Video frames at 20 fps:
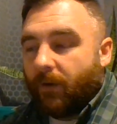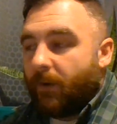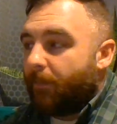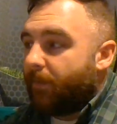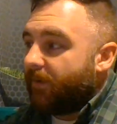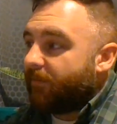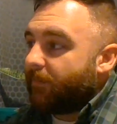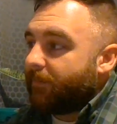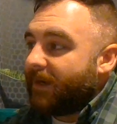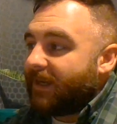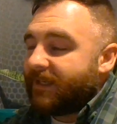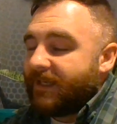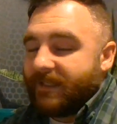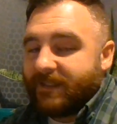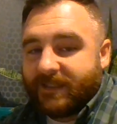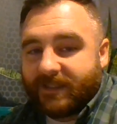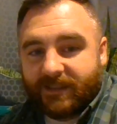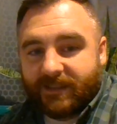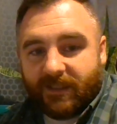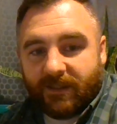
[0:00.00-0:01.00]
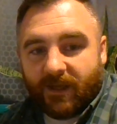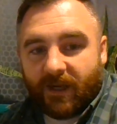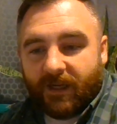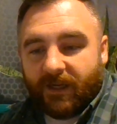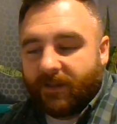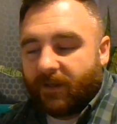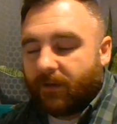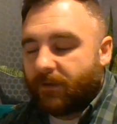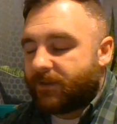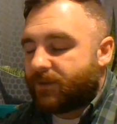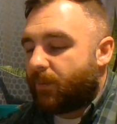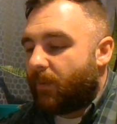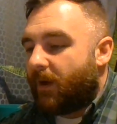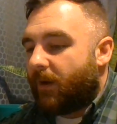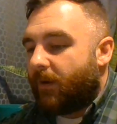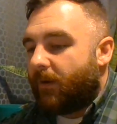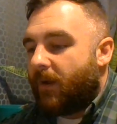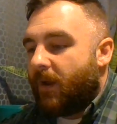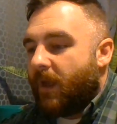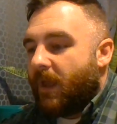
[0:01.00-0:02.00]
book from 1969 in there as
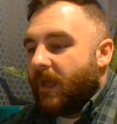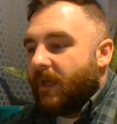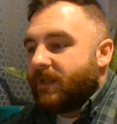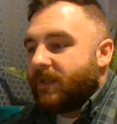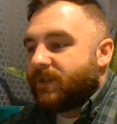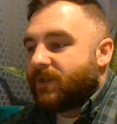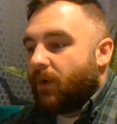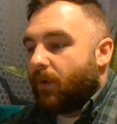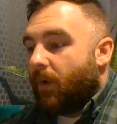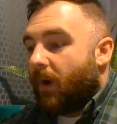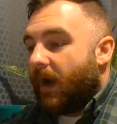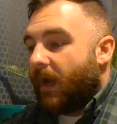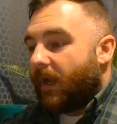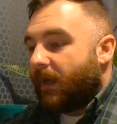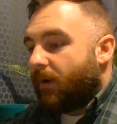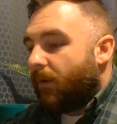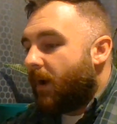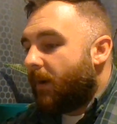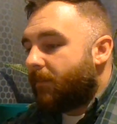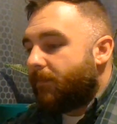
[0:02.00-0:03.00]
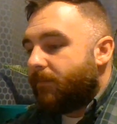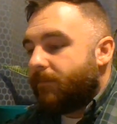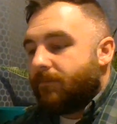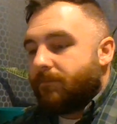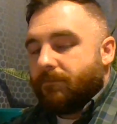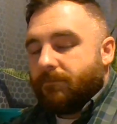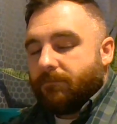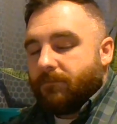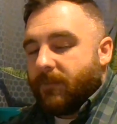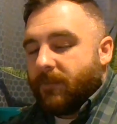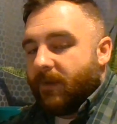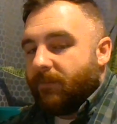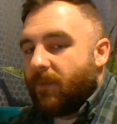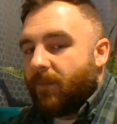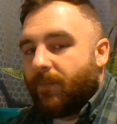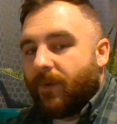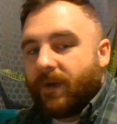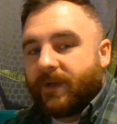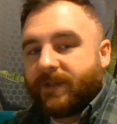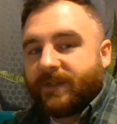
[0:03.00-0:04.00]
well. So I go up, give him
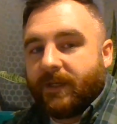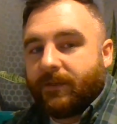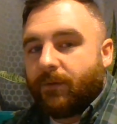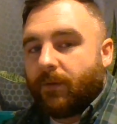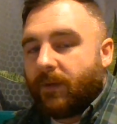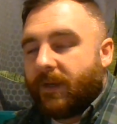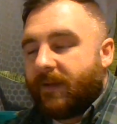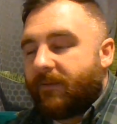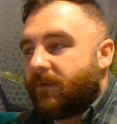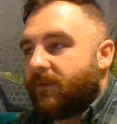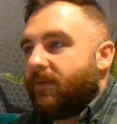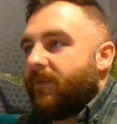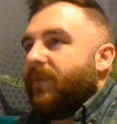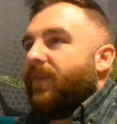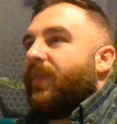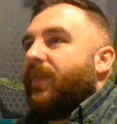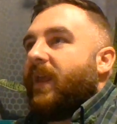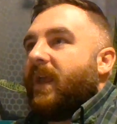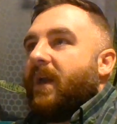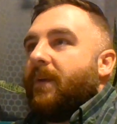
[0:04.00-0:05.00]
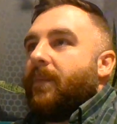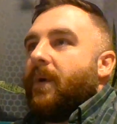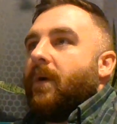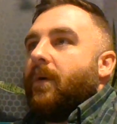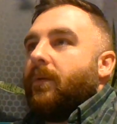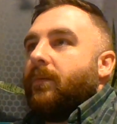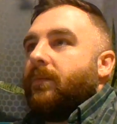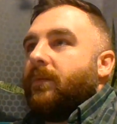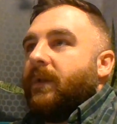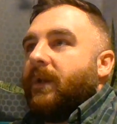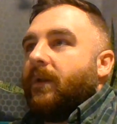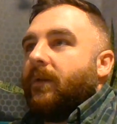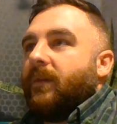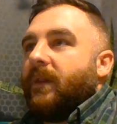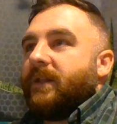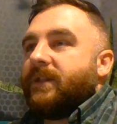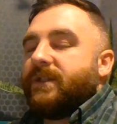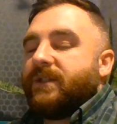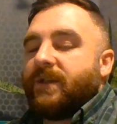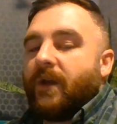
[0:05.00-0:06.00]
the books. I don't even think about,
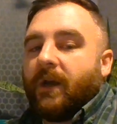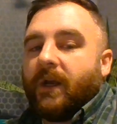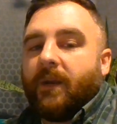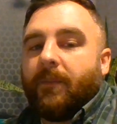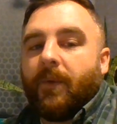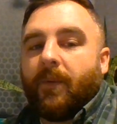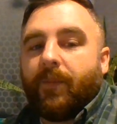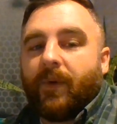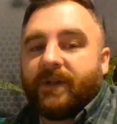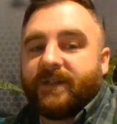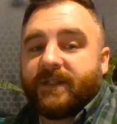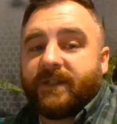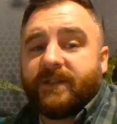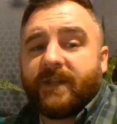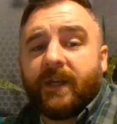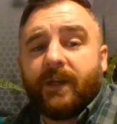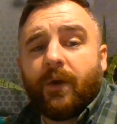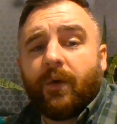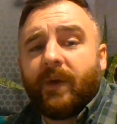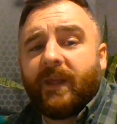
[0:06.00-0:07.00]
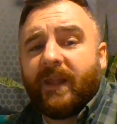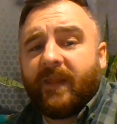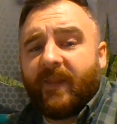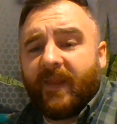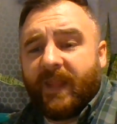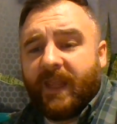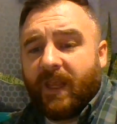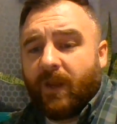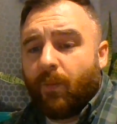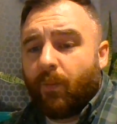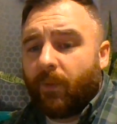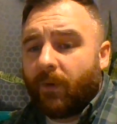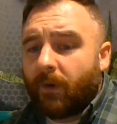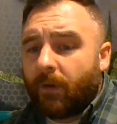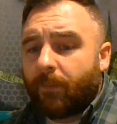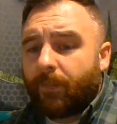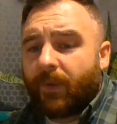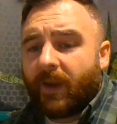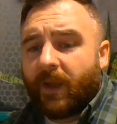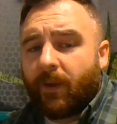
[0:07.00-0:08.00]
let's talk about prices, because I know that he
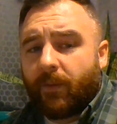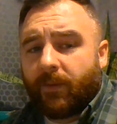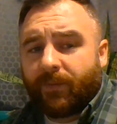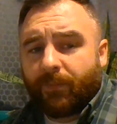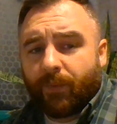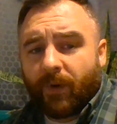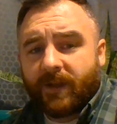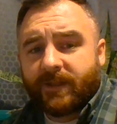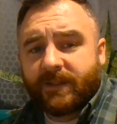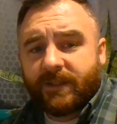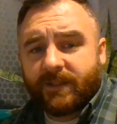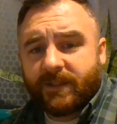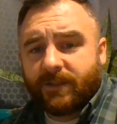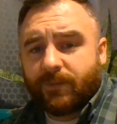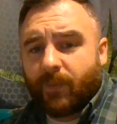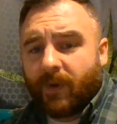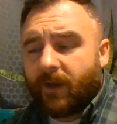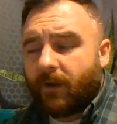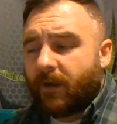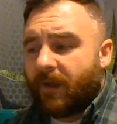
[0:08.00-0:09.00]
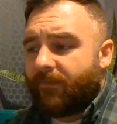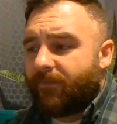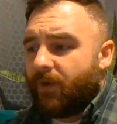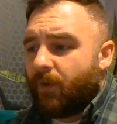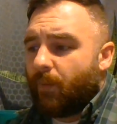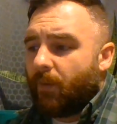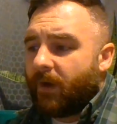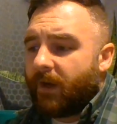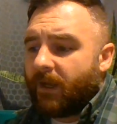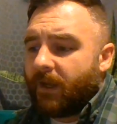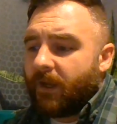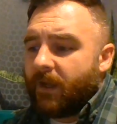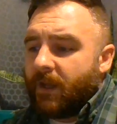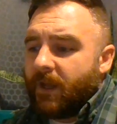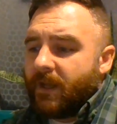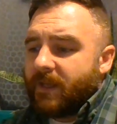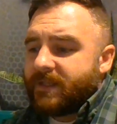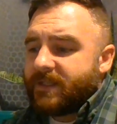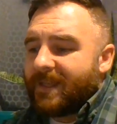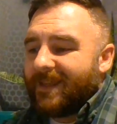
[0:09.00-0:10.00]
will play with prices as well. If you want to
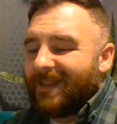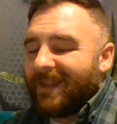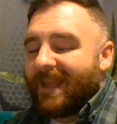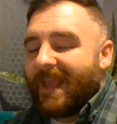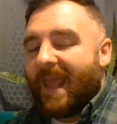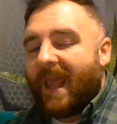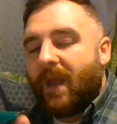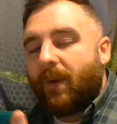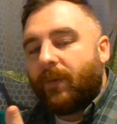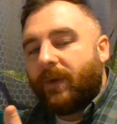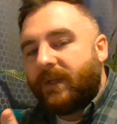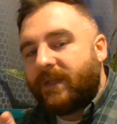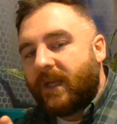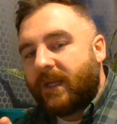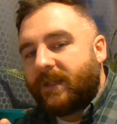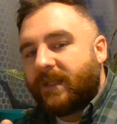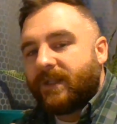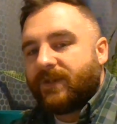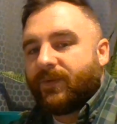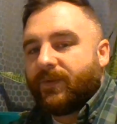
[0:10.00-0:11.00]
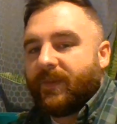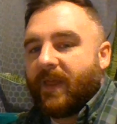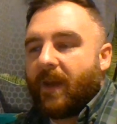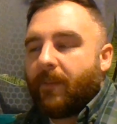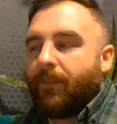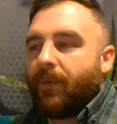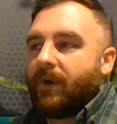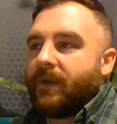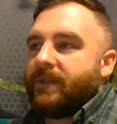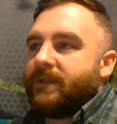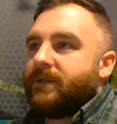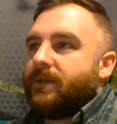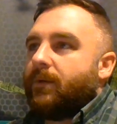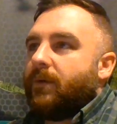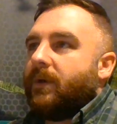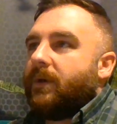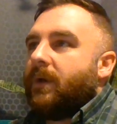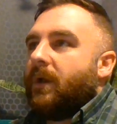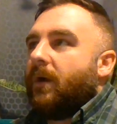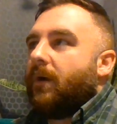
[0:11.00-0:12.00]
say, like, hey, will you take this for that book and so
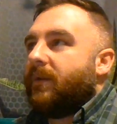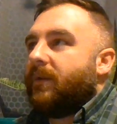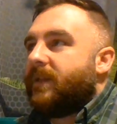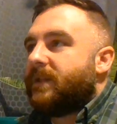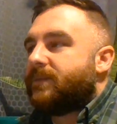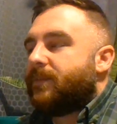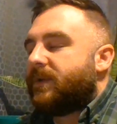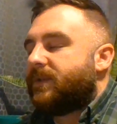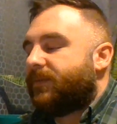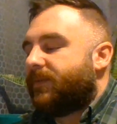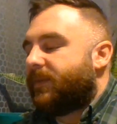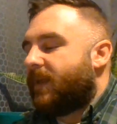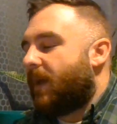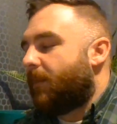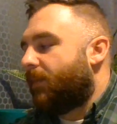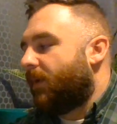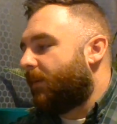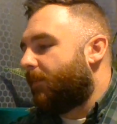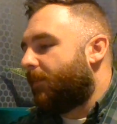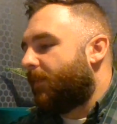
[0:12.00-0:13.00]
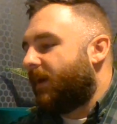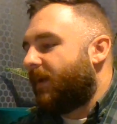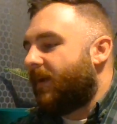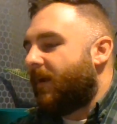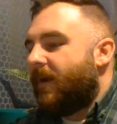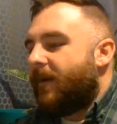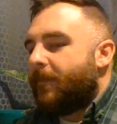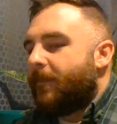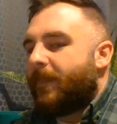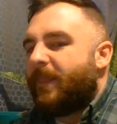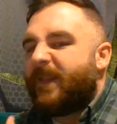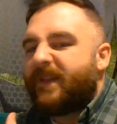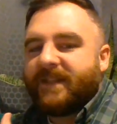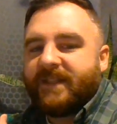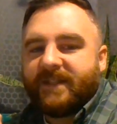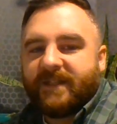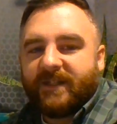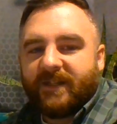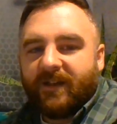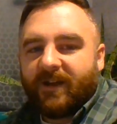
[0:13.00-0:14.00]
on, or this much for that book, but this
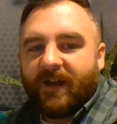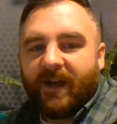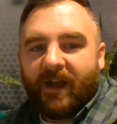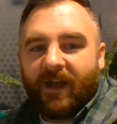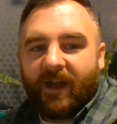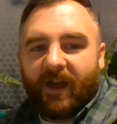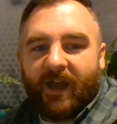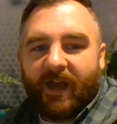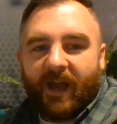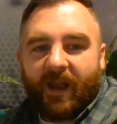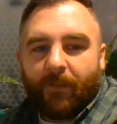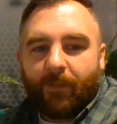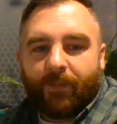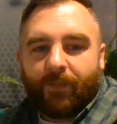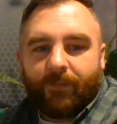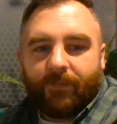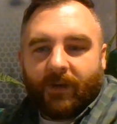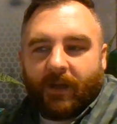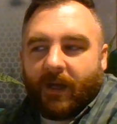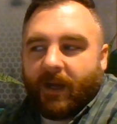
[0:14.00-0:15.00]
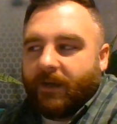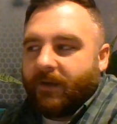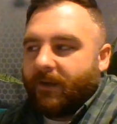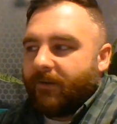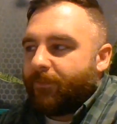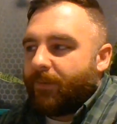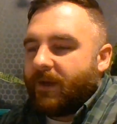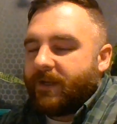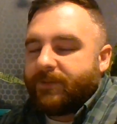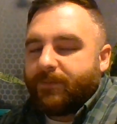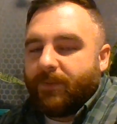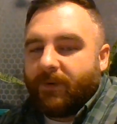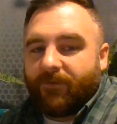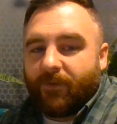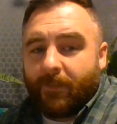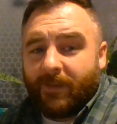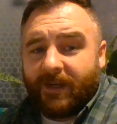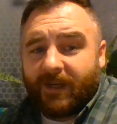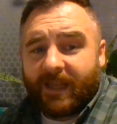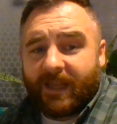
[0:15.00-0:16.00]
isn't a high enough price book
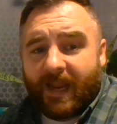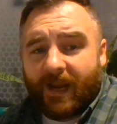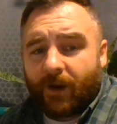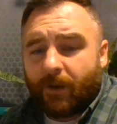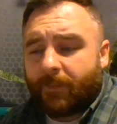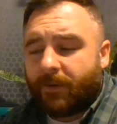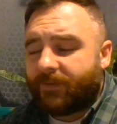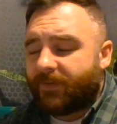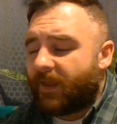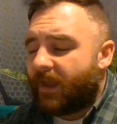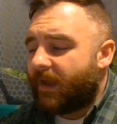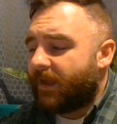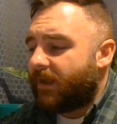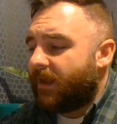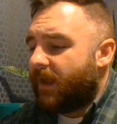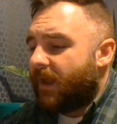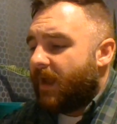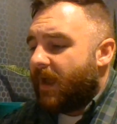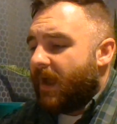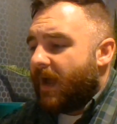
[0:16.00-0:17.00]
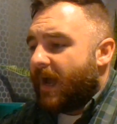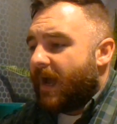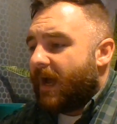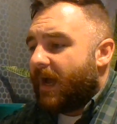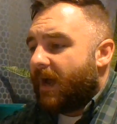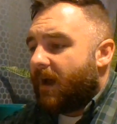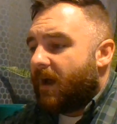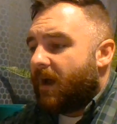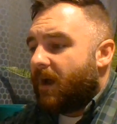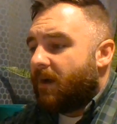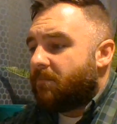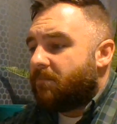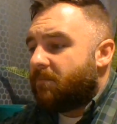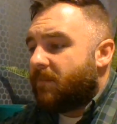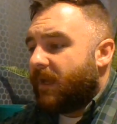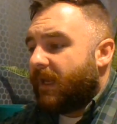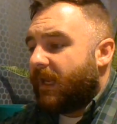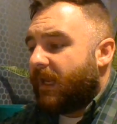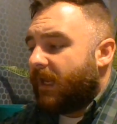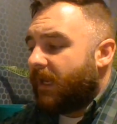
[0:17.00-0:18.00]
for me to care about that.
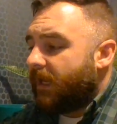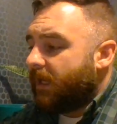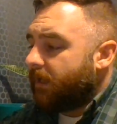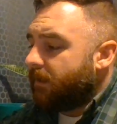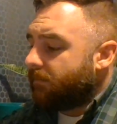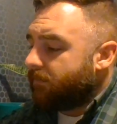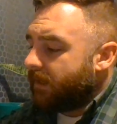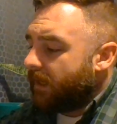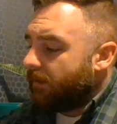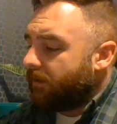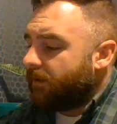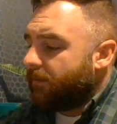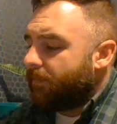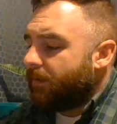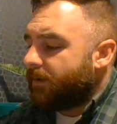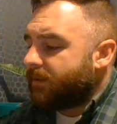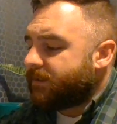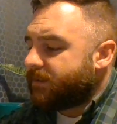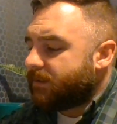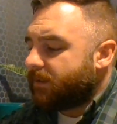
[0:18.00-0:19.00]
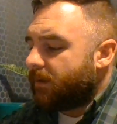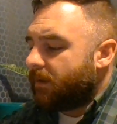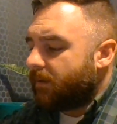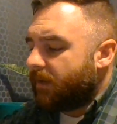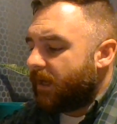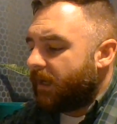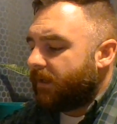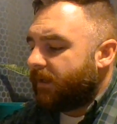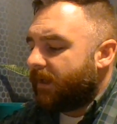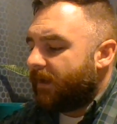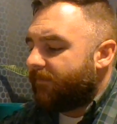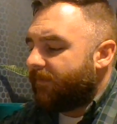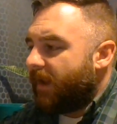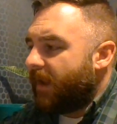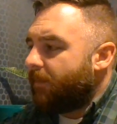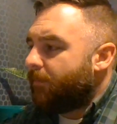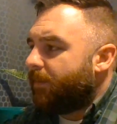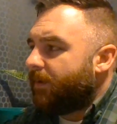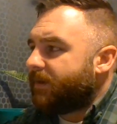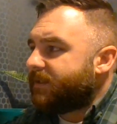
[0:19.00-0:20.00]
He counted the books, like, okay, you have
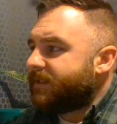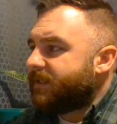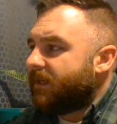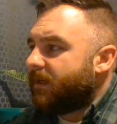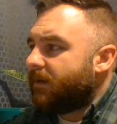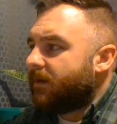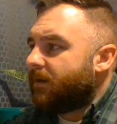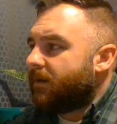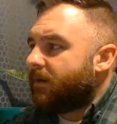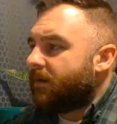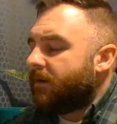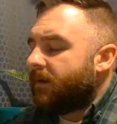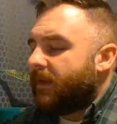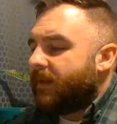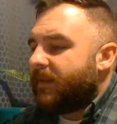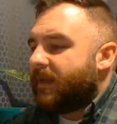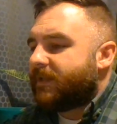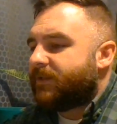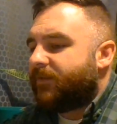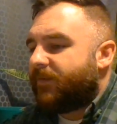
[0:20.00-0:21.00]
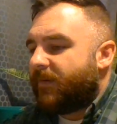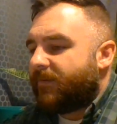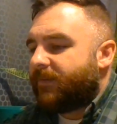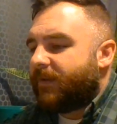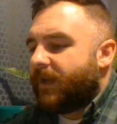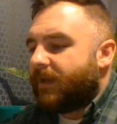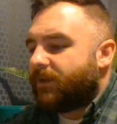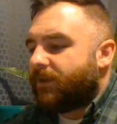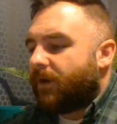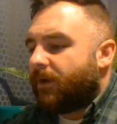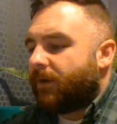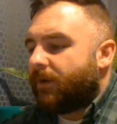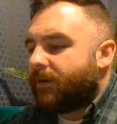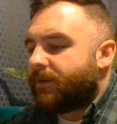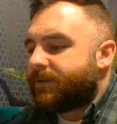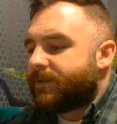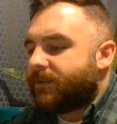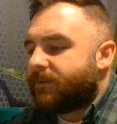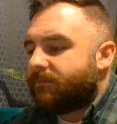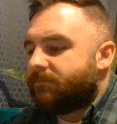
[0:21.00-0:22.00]
8 books here, that's
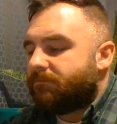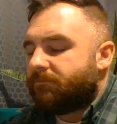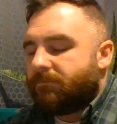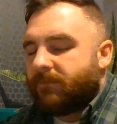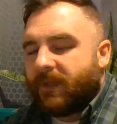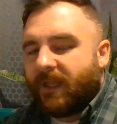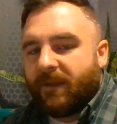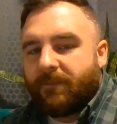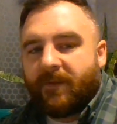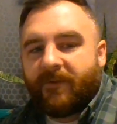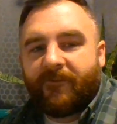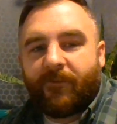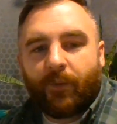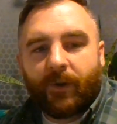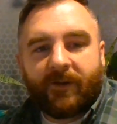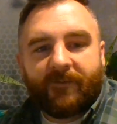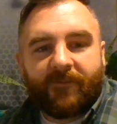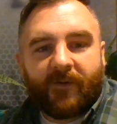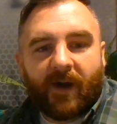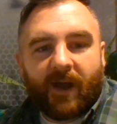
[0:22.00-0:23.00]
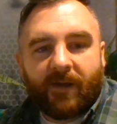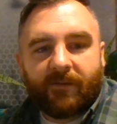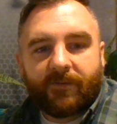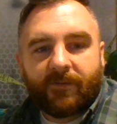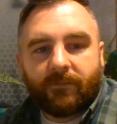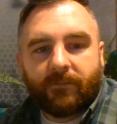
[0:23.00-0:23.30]
$58, give me $45.